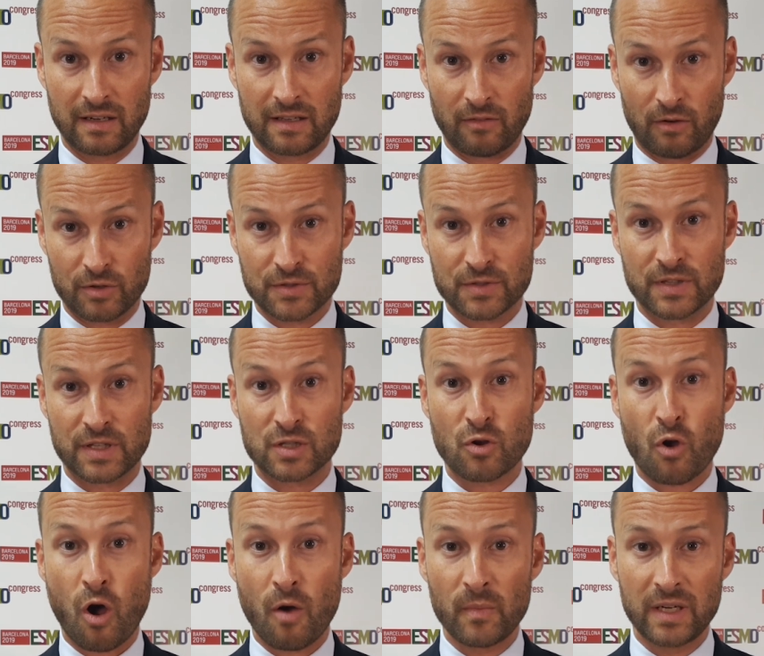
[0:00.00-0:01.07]
also this
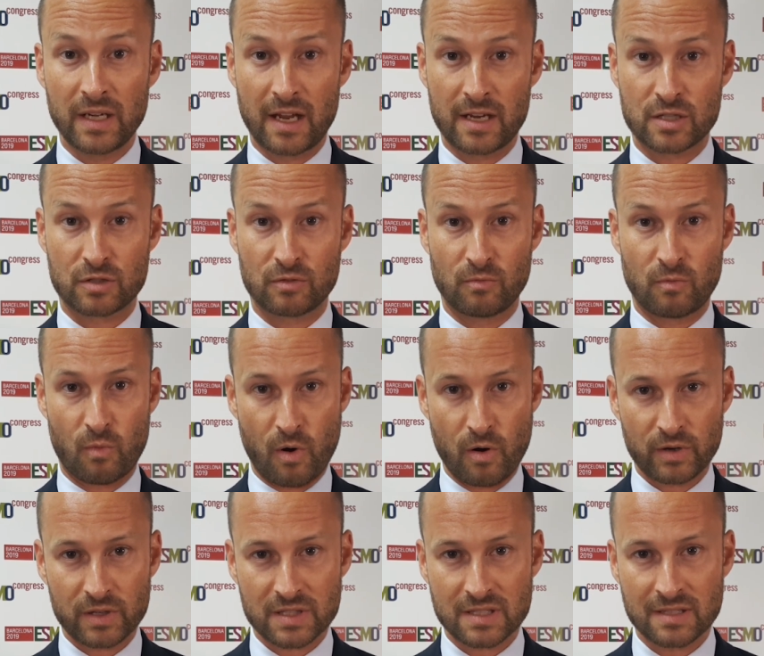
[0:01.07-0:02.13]
combination
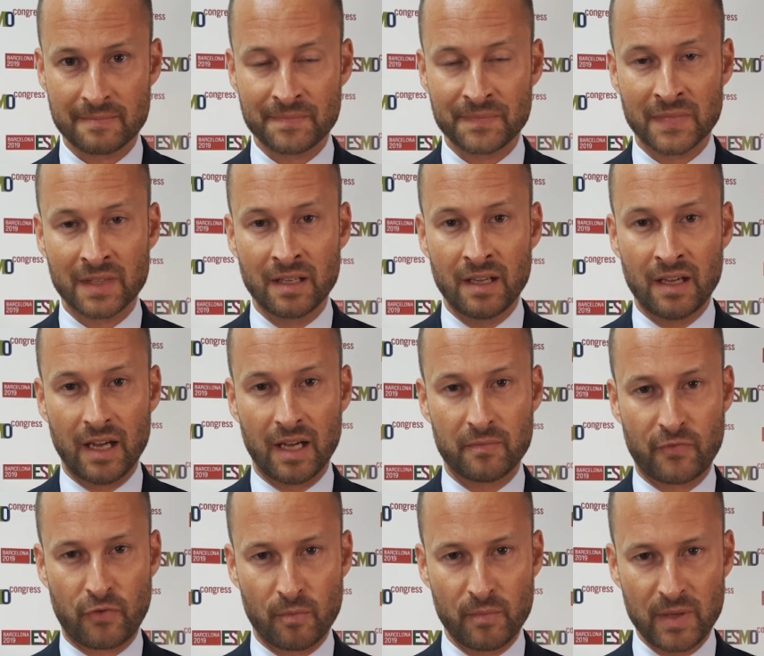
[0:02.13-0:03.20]
works. And
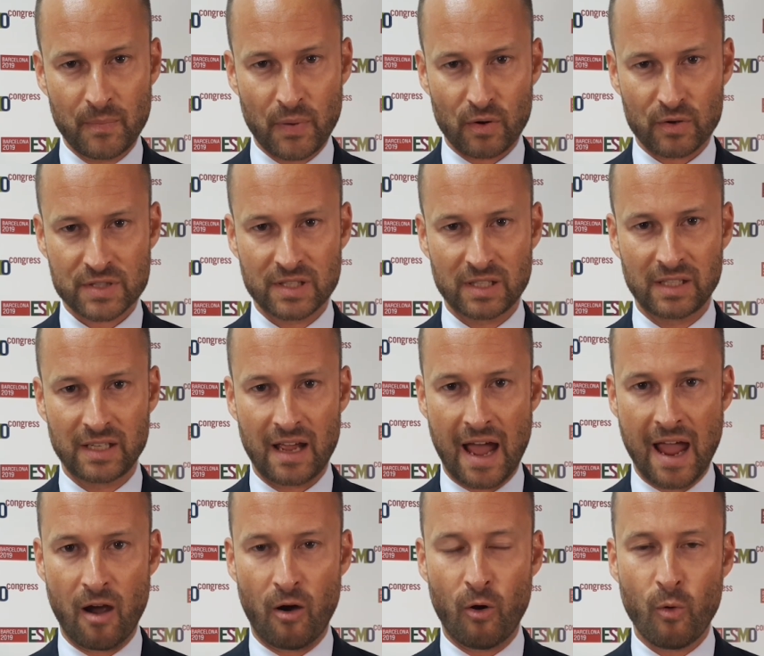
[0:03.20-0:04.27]
for me personally, I
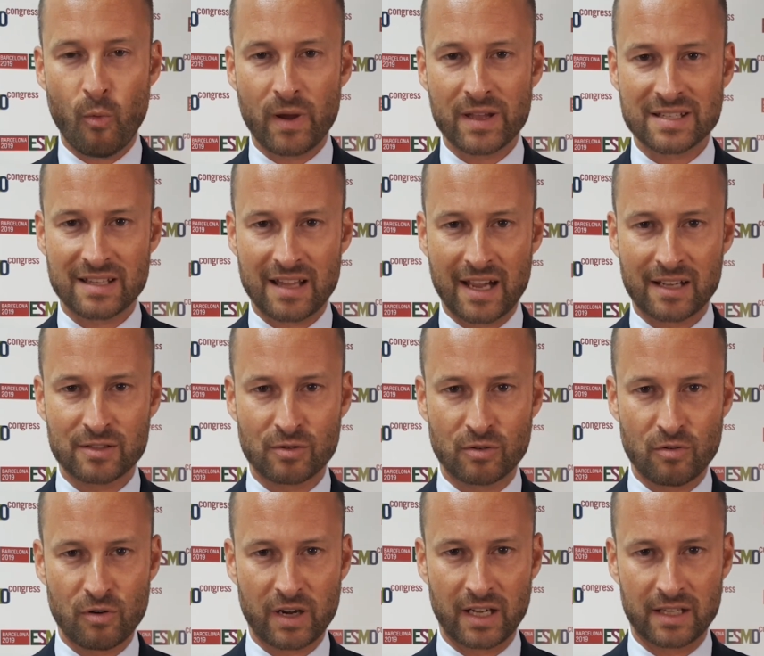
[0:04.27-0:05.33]
always like to
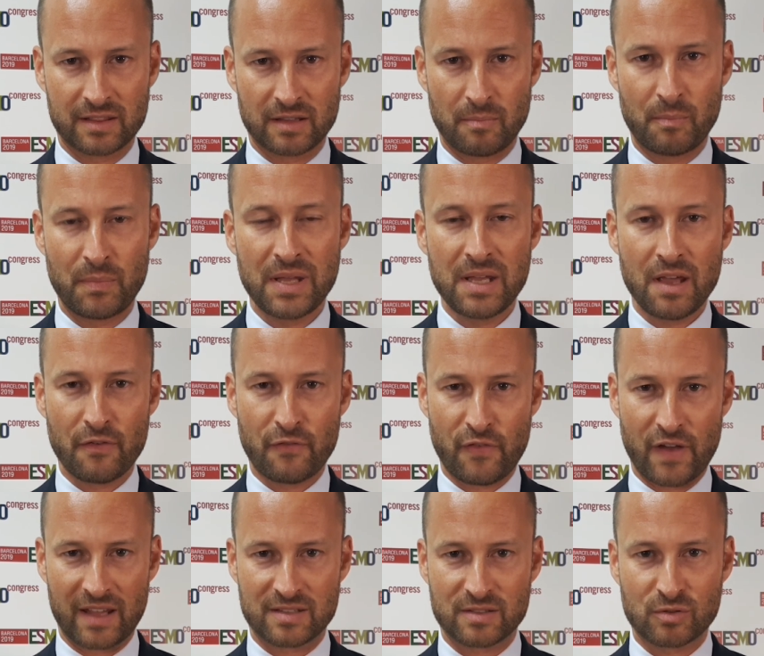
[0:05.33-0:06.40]
look at the
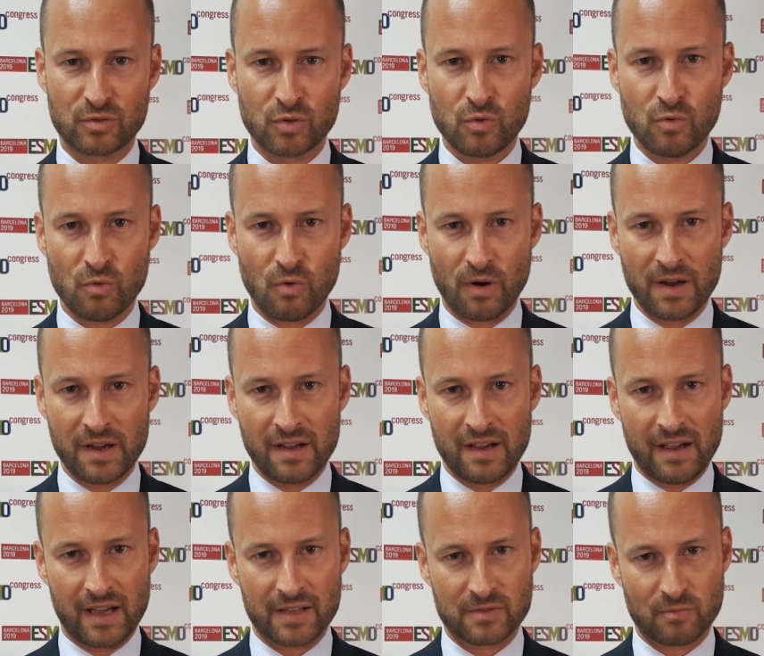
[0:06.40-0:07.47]
PFS2
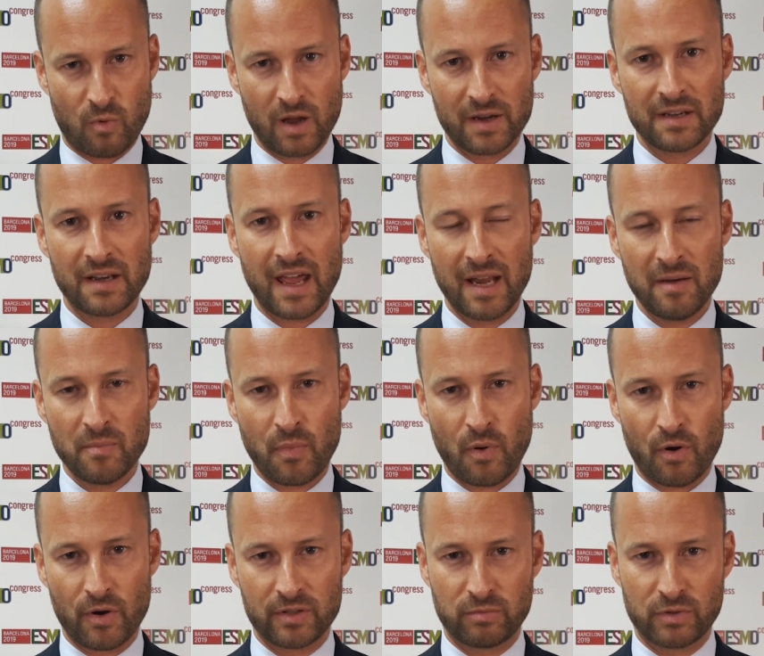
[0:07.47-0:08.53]
as one
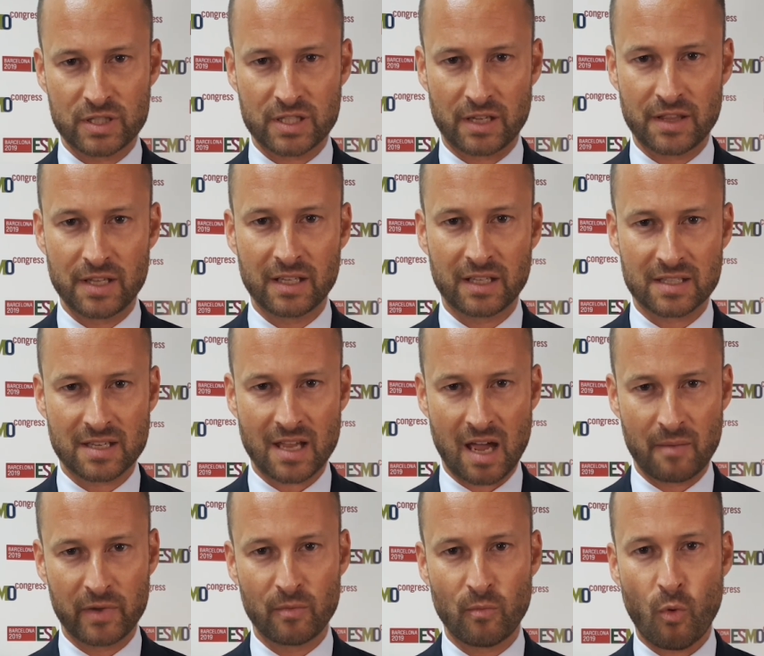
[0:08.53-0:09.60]
endpoint, which I think is
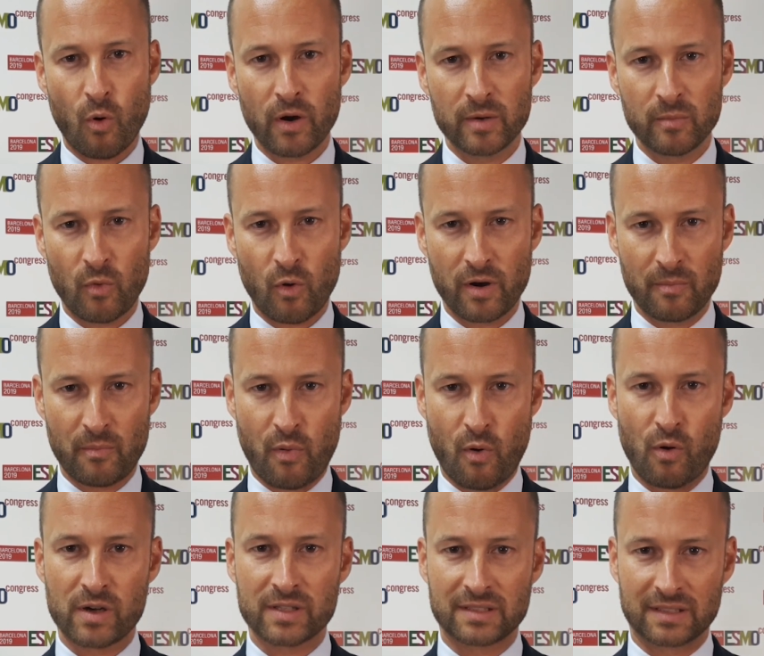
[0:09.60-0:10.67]
coming more and more
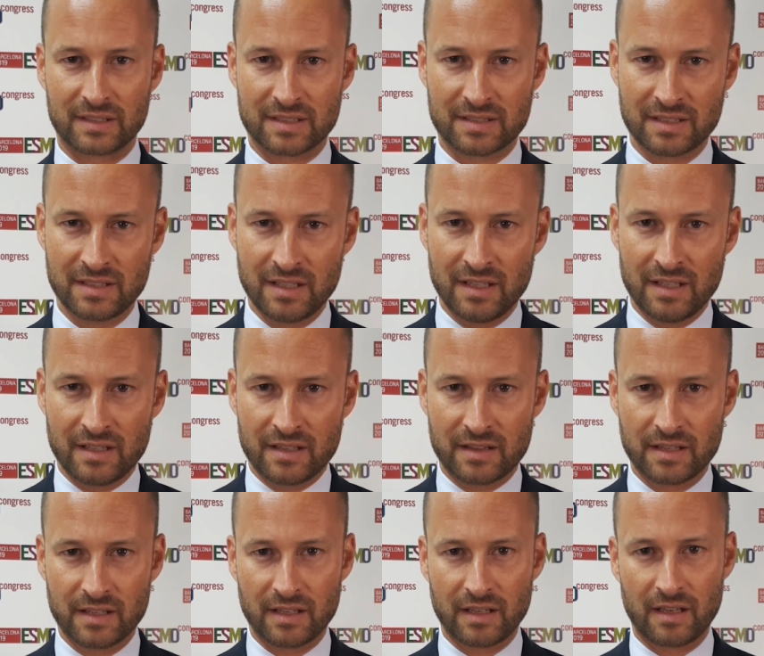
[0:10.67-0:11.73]
important.
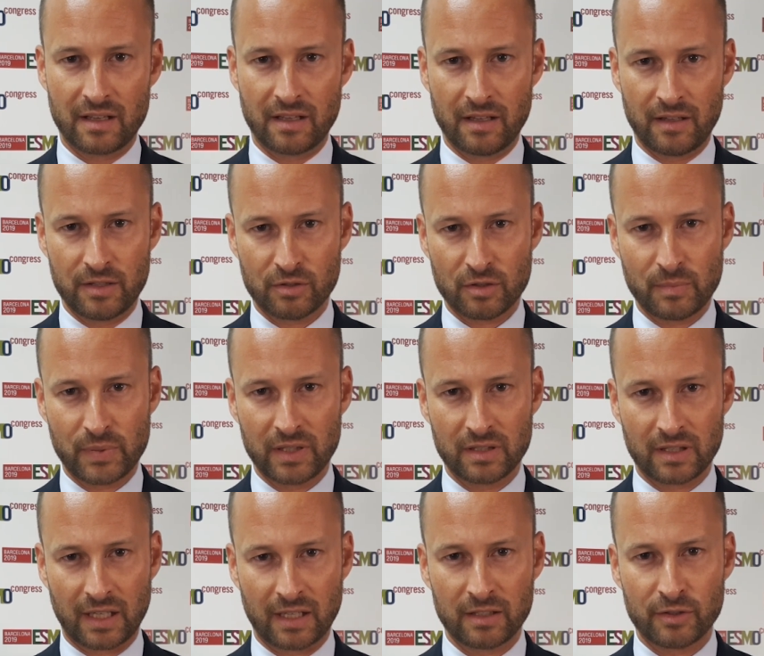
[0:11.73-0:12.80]
The European
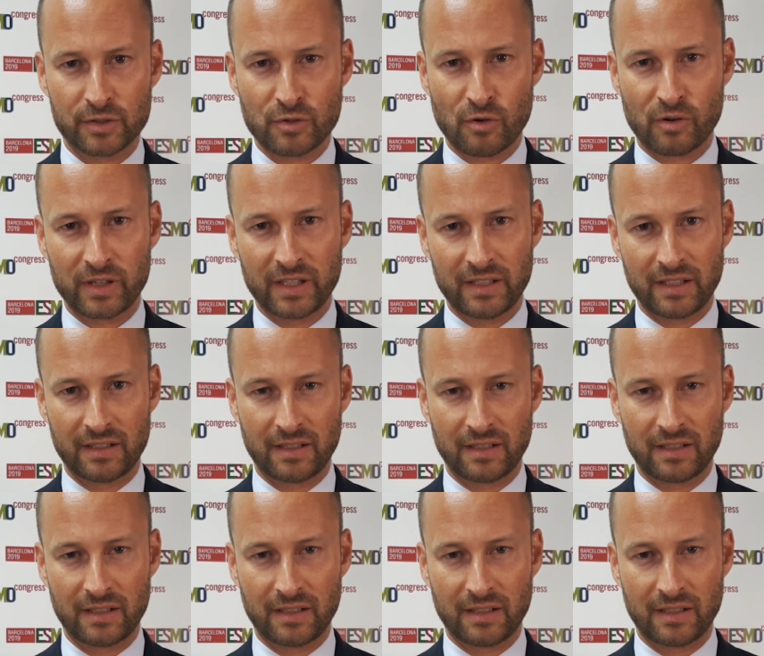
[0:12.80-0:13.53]
regulatory,